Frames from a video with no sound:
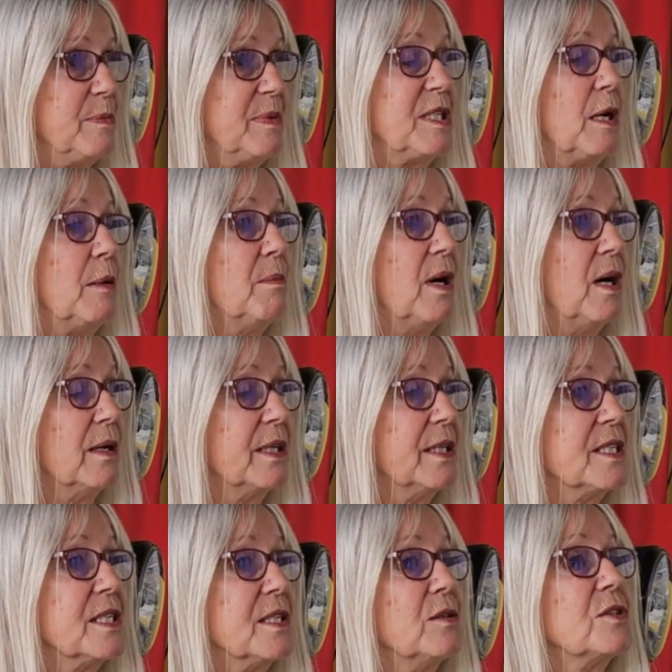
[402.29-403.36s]
a bit
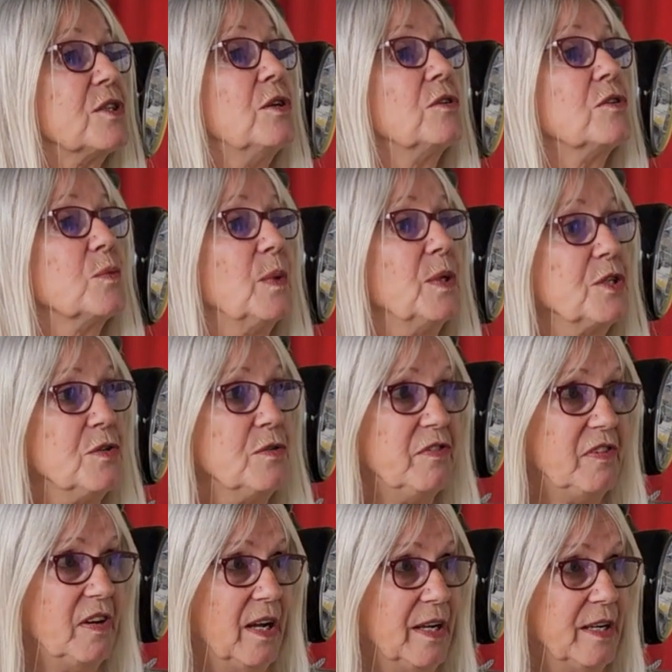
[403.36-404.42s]
upmarket and got a Honda
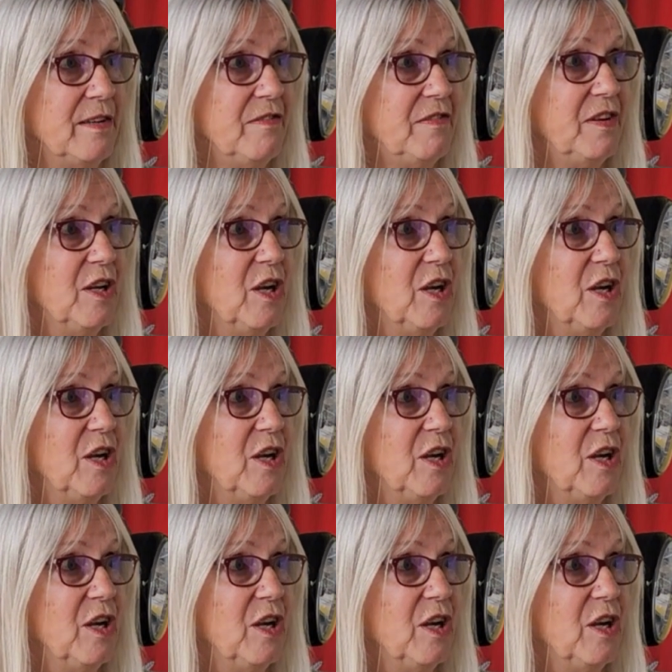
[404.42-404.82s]
125,